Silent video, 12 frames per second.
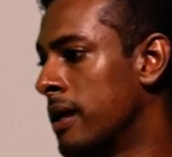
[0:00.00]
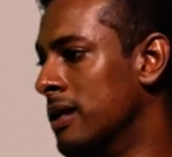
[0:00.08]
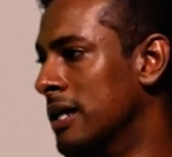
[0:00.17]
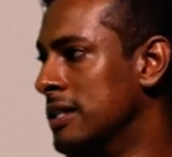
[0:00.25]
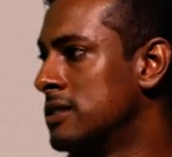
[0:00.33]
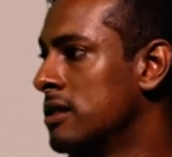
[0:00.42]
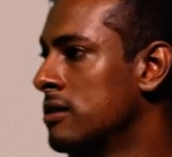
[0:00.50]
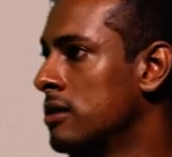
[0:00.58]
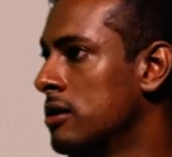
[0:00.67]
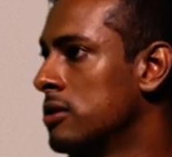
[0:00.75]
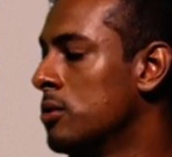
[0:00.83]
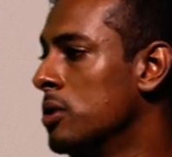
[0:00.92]
Later in the
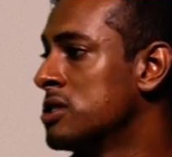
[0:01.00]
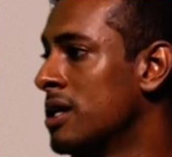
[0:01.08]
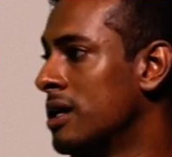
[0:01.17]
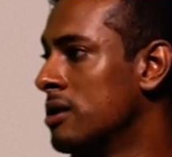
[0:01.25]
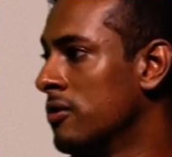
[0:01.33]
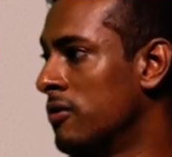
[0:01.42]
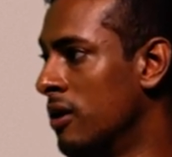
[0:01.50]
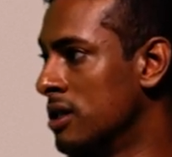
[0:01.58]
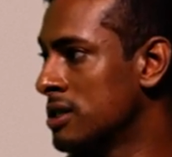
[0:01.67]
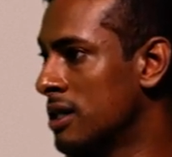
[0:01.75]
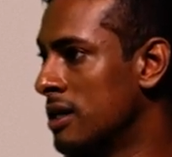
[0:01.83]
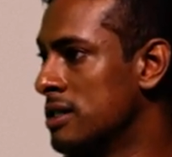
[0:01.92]
year, towards the end of
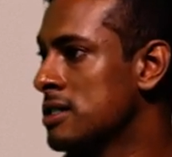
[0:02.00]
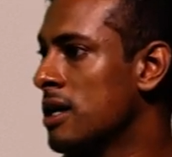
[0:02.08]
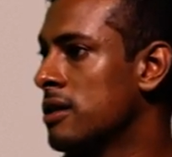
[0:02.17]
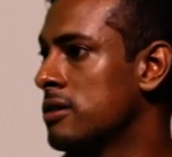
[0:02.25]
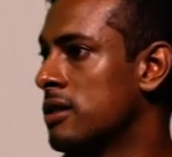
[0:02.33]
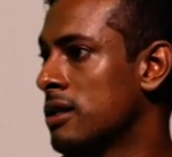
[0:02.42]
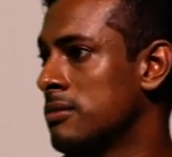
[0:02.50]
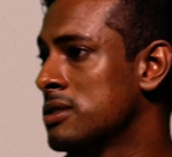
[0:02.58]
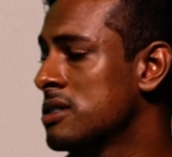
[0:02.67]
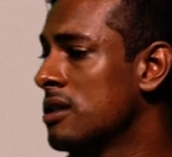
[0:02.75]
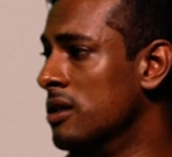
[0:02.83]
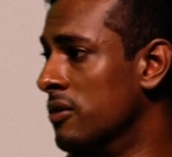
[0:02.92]
last year, I decided that I'm
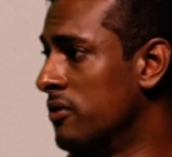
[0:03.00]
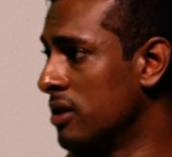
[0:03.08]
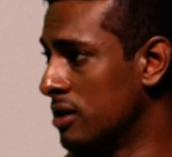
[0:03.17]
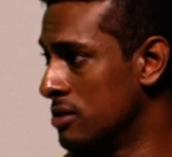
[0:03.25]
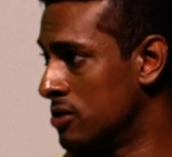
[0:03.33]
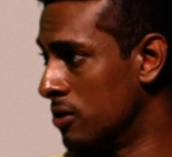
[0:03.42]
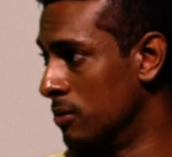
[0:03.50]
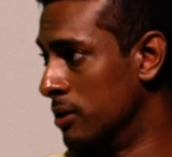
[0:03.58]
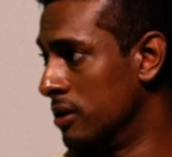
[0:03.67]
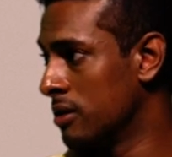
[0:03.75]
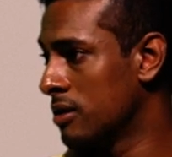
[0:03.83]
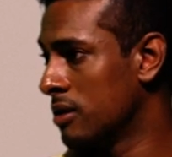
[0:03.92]
still living in
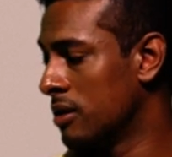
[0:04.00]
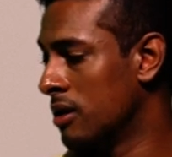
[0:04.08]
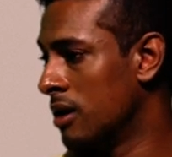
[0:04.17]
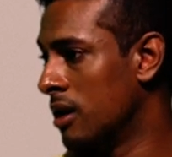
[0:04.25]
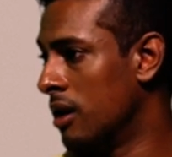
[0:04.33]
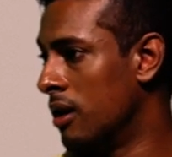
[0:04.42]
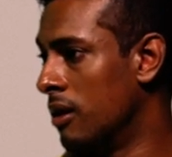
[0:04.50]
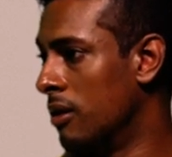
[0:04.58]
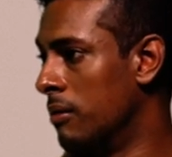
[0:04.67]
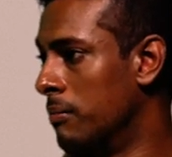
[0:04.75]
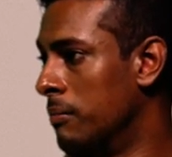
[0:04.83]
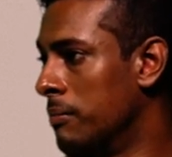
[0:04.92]
Joburg.
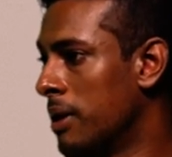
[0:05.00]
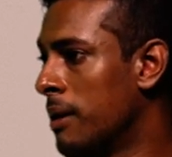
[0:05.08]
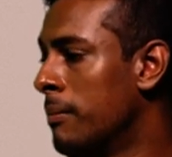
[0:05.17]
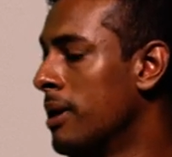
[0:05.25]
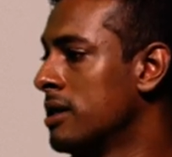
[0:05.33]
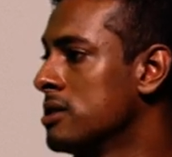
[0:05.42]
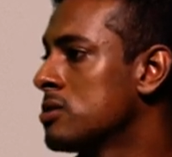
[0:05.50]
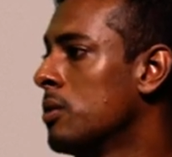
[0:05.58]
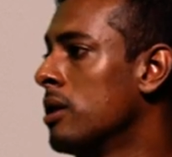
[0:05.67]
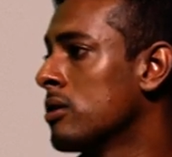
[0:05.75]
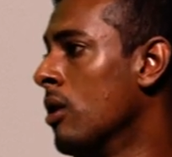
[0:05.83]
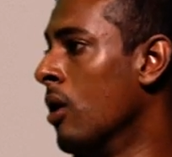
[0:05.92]
I might as
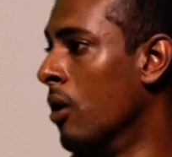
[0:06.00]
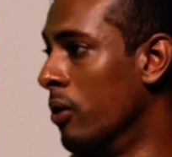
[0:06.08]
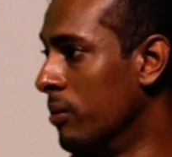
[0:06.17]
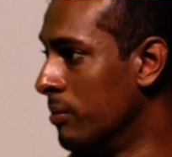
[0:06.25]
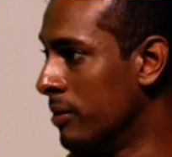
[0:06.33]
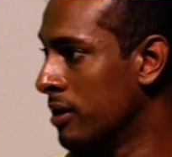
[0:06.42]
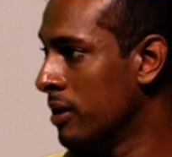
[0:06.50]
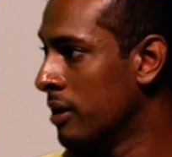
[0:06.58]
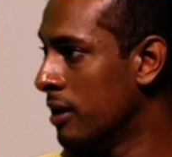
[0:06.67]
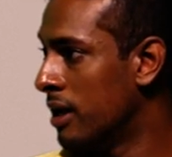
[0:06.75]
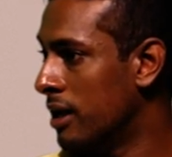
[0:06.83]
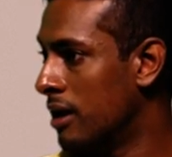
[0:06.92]
well go home
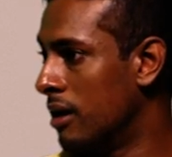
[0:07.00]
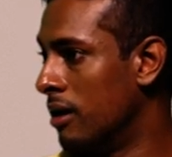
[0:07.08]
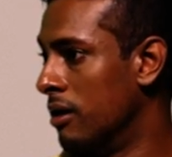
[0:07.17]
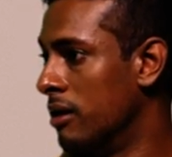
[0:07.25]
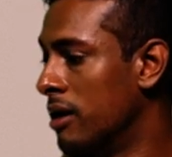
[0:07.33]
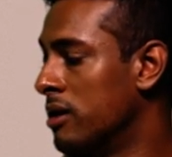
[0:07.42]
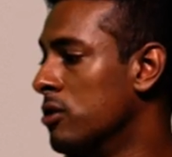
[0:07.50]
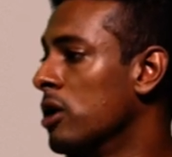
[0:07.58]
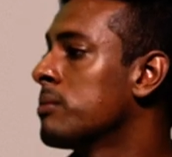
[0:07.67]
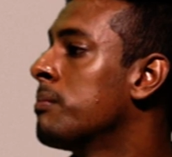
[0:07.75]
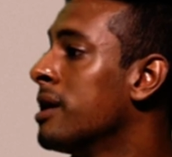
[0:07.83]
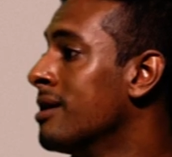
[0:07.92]
and
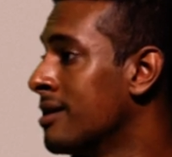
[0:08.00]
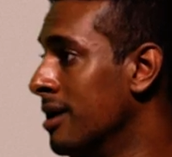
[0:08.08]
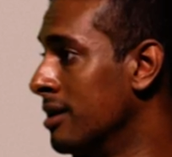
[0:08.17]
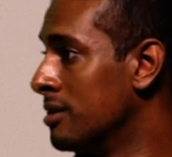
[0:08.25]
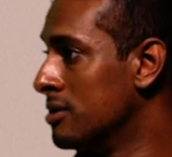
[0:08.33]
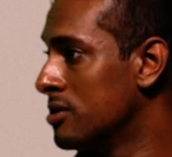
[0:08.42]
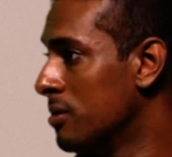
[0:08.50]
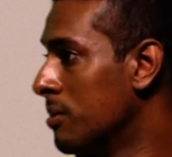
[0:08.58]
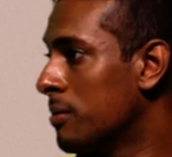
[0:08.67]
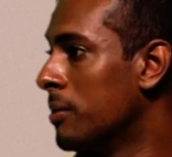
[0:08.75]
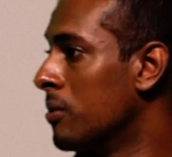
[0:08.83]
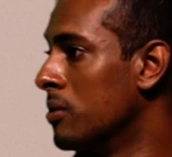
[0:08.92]
not pay rent in
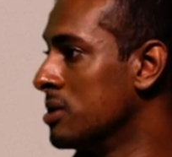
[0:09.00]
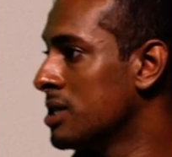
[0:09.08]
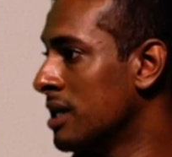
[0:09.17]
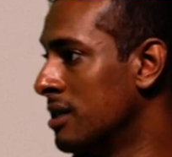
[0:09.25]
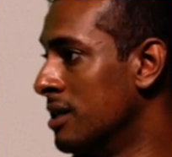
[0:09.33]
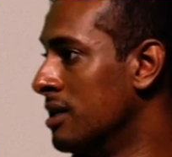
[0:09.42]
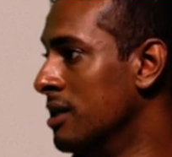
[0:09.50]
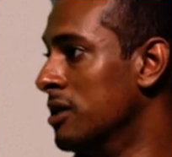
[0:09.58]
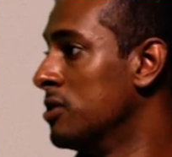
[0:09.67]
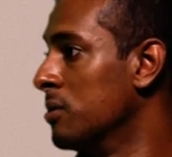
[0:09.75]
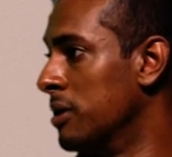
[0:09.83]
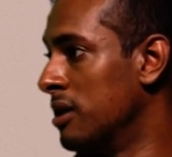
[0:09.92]
Joburg because I didn't
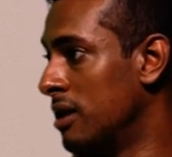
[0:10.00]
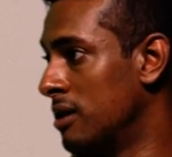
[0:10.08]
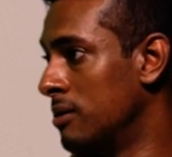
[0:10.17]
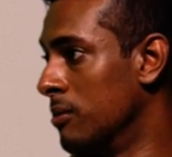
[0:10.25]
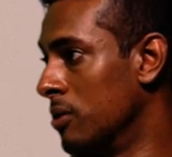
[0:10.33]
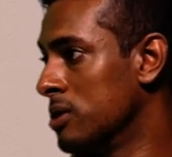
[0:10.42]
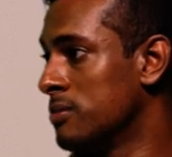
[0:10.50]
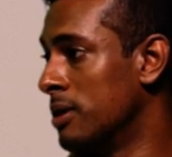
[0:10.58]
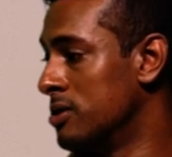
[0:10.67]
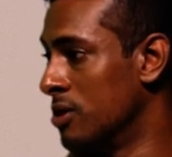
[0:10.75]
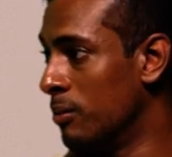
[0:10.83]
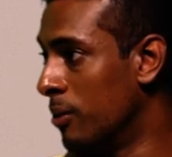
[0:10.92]
need to be there anymore because my
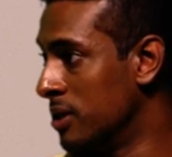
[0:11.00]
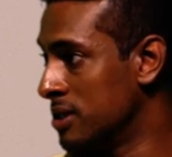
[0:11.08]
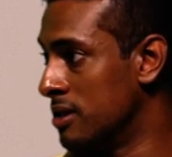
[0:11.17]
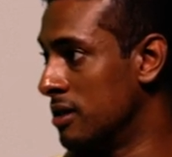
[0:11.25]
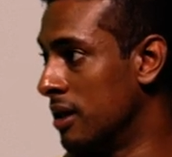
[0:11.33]
job wasn't